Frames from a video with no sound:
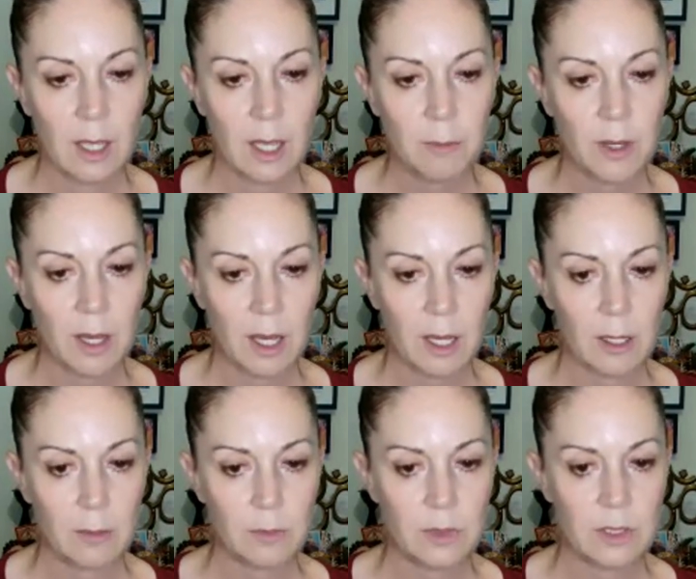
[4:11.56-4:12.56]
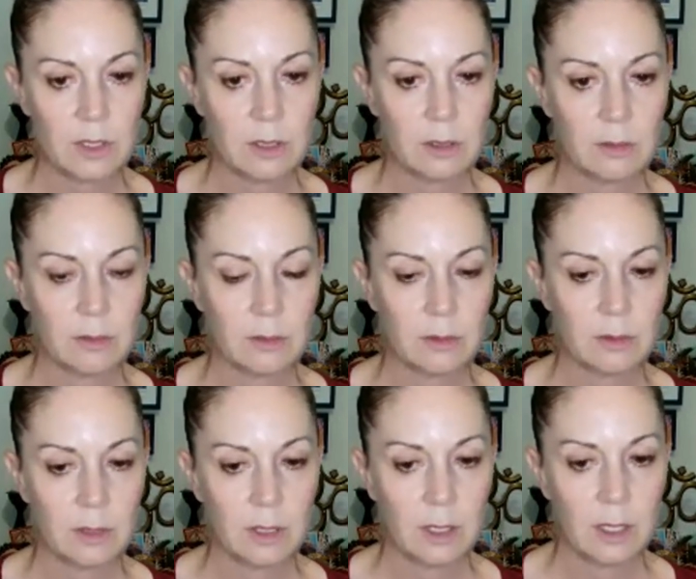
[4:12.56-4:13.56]
the upper arms,
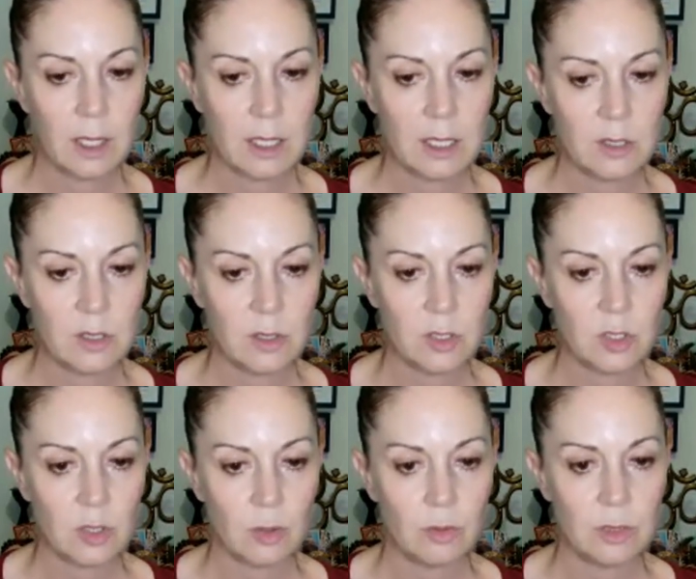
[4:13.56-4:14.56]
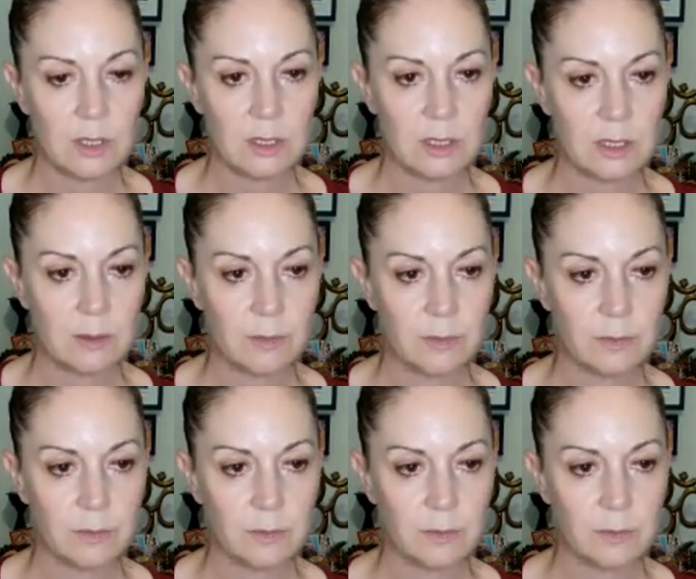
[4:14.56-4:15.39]
and into the shoulders.